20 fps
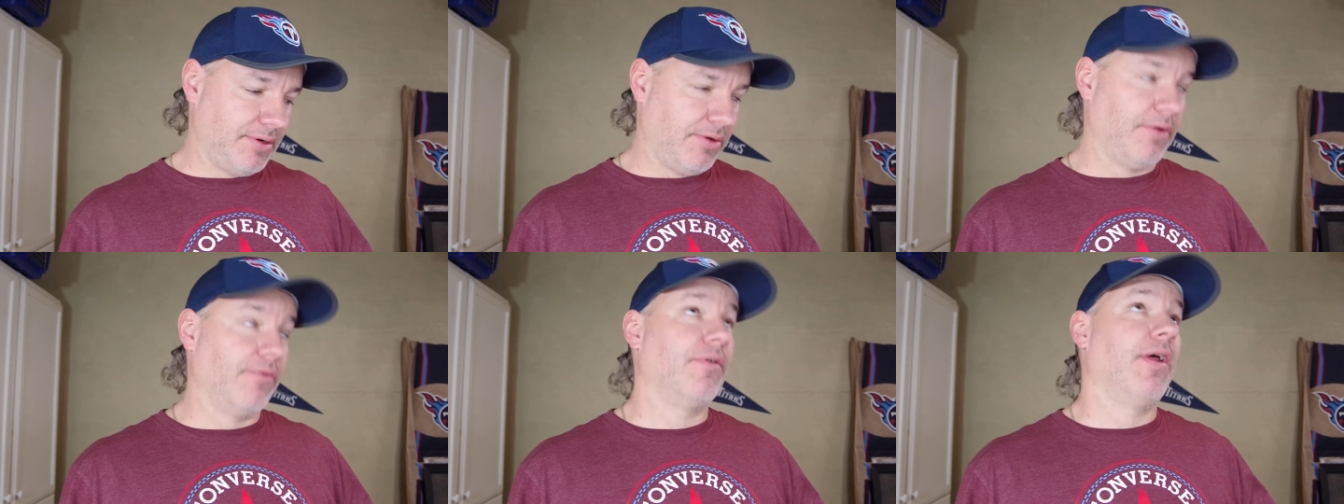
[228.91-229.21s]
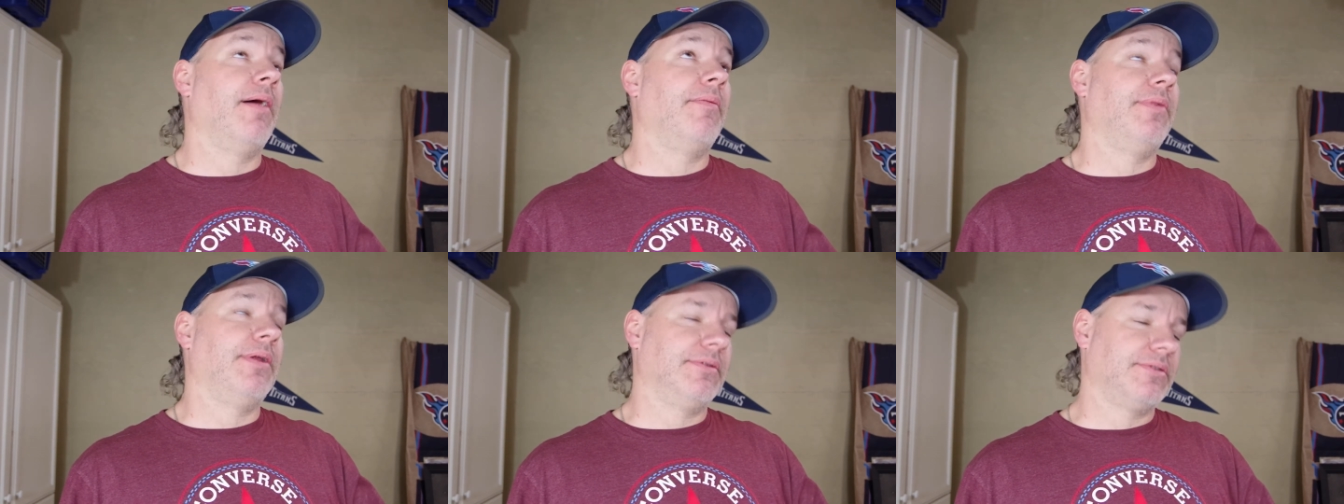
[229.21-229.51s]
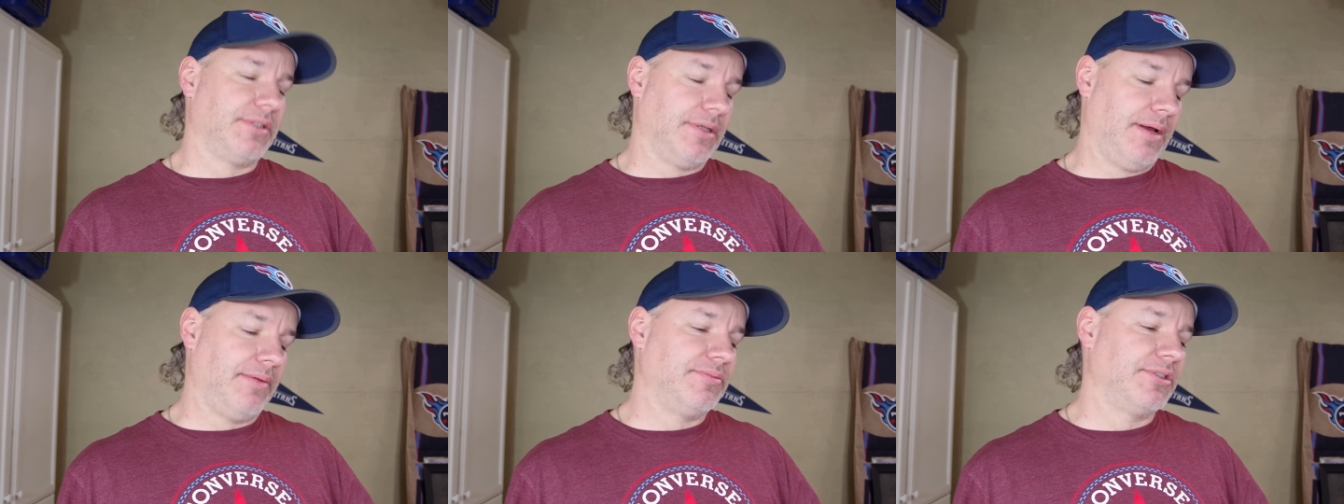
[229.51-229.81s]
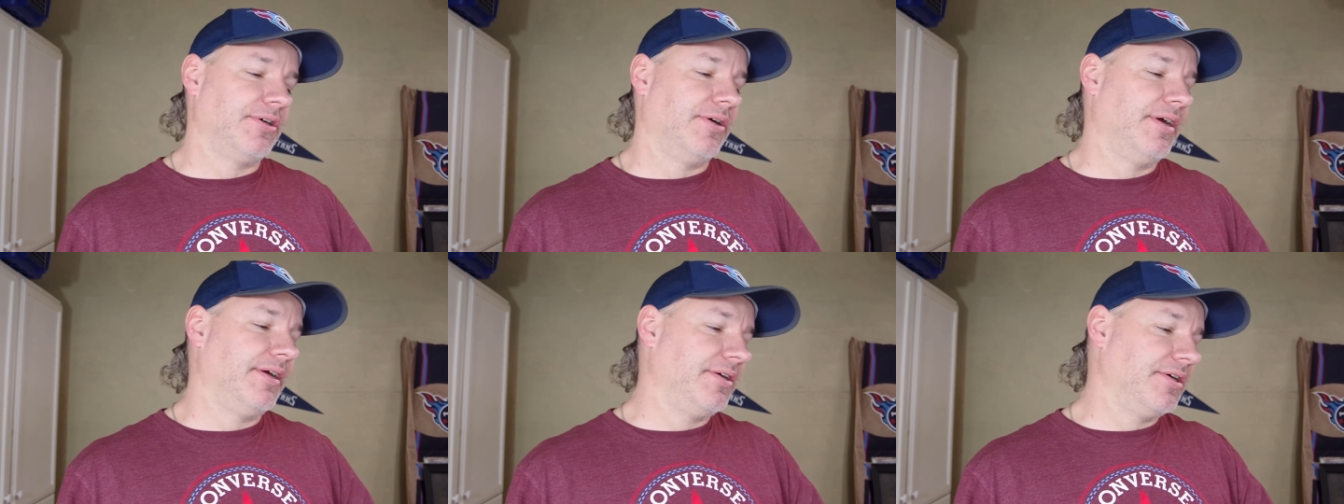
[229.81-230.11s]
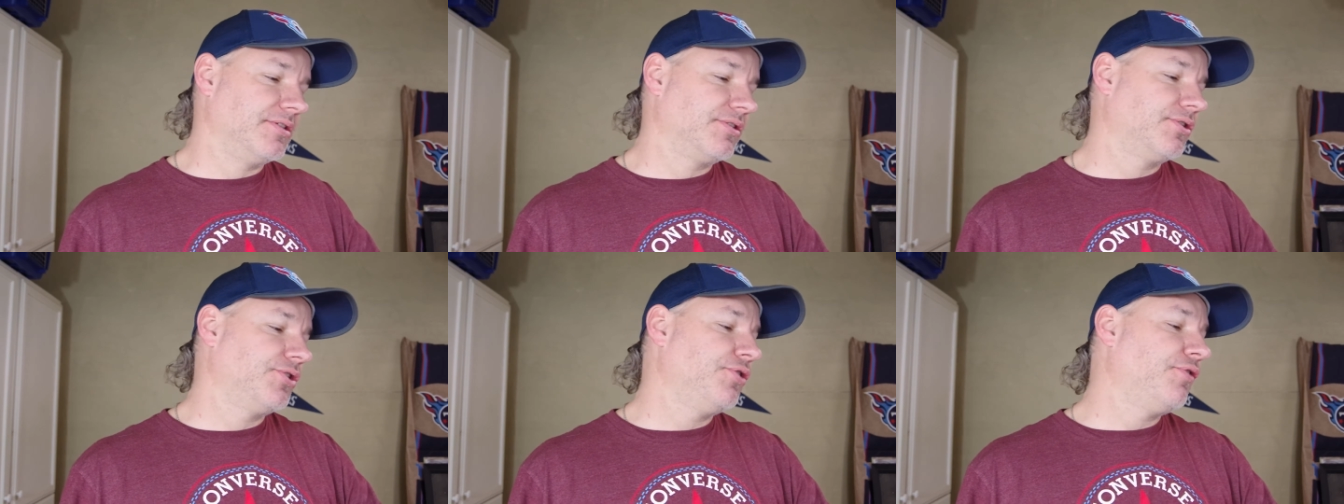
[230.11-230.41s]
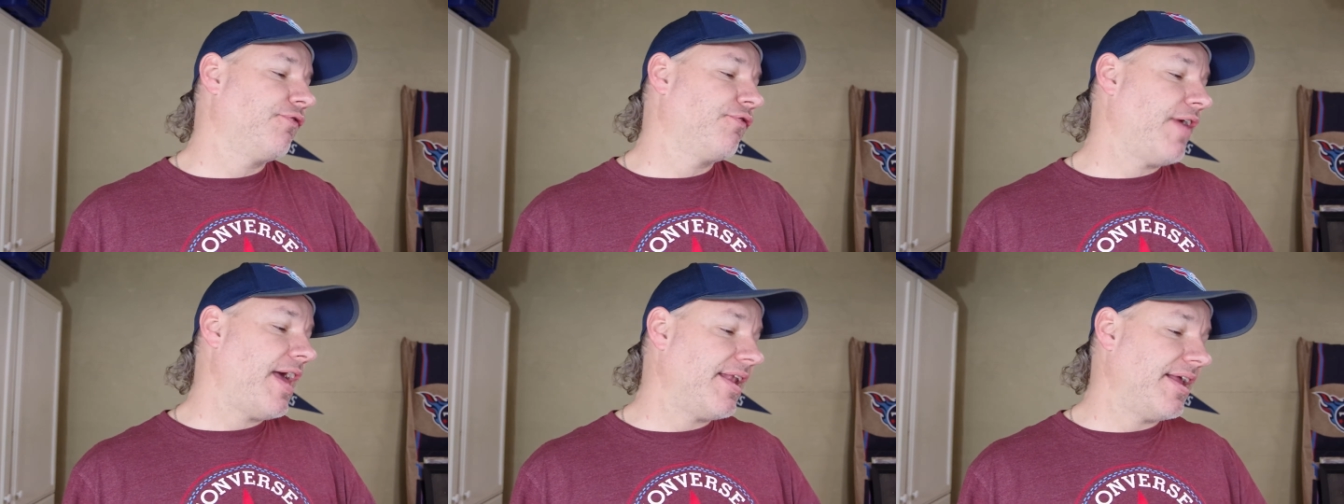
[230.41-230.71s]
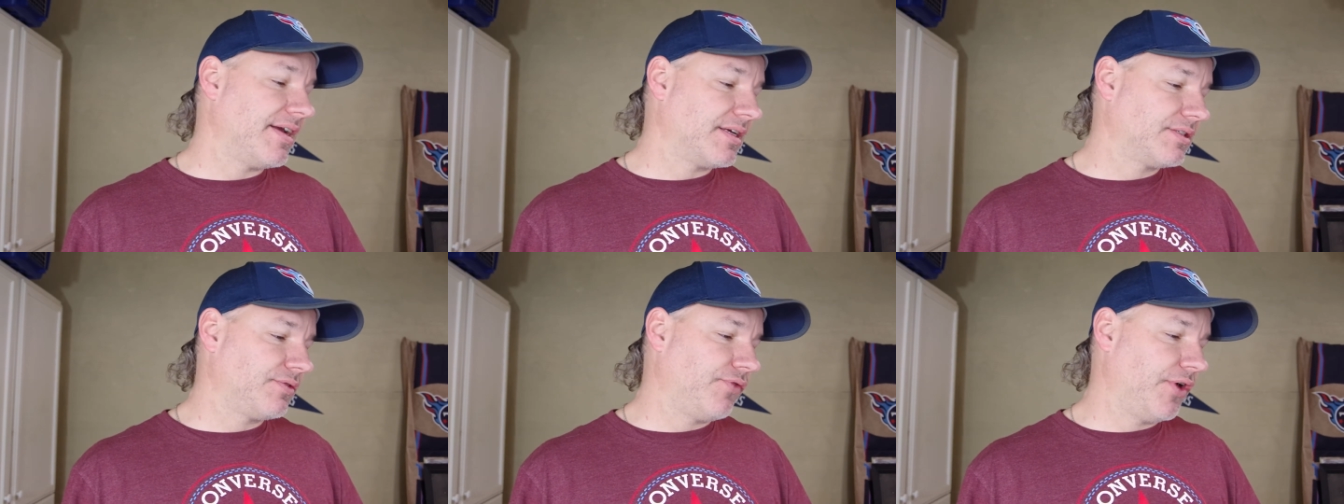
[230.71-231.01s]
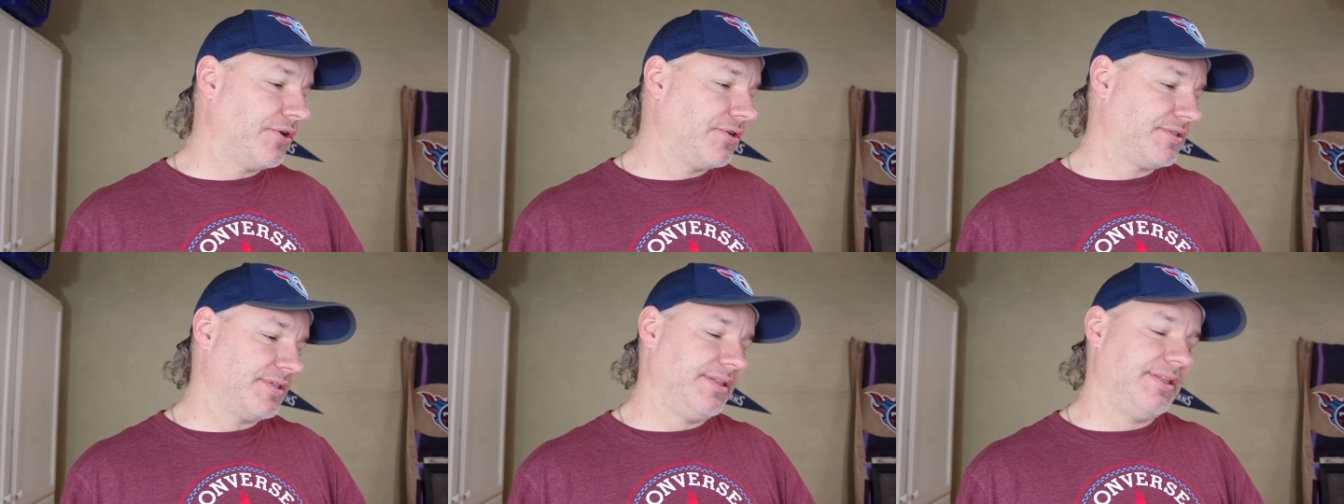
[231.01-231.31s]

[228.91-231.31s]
or I am I'm sorry, it goes through FedEx first,